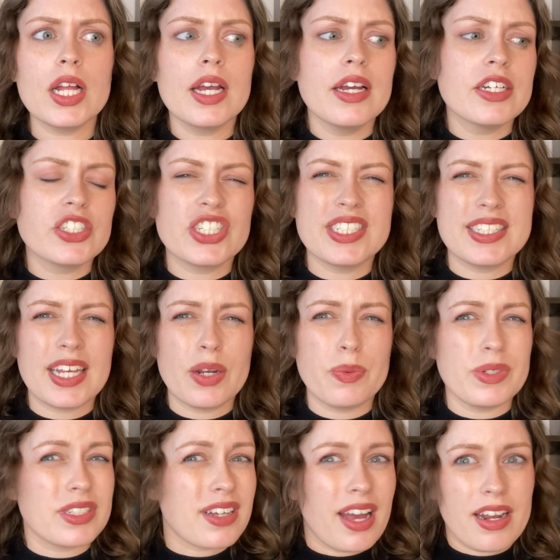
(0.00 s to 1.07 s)
she said was
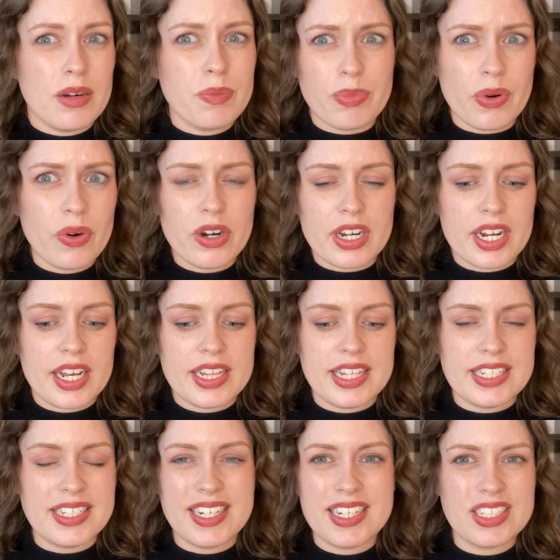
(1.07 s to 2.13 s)
kind of boring and they
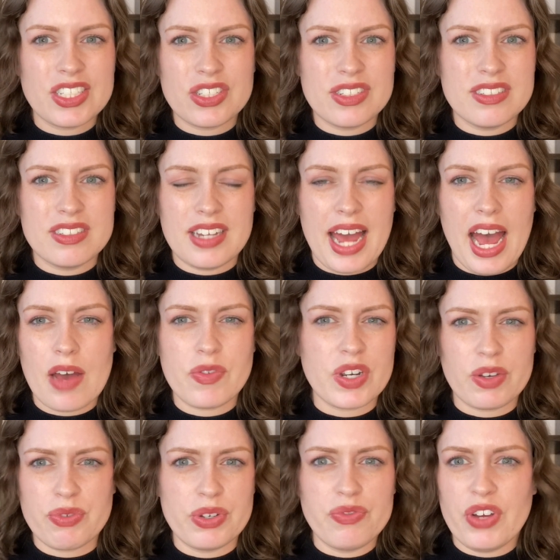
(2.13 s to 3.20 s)
didn't have enough
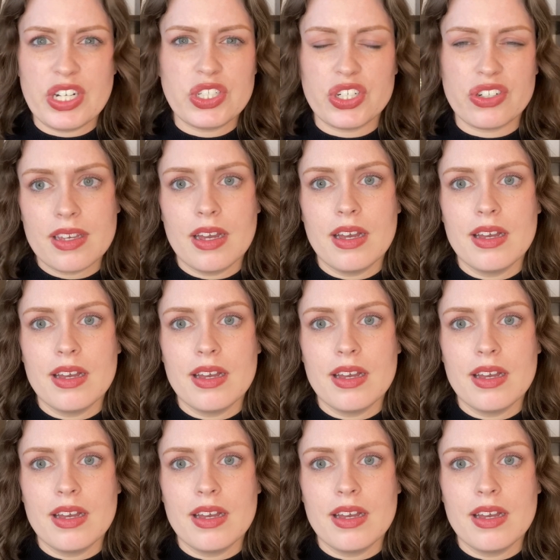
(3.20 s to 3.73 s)
adventures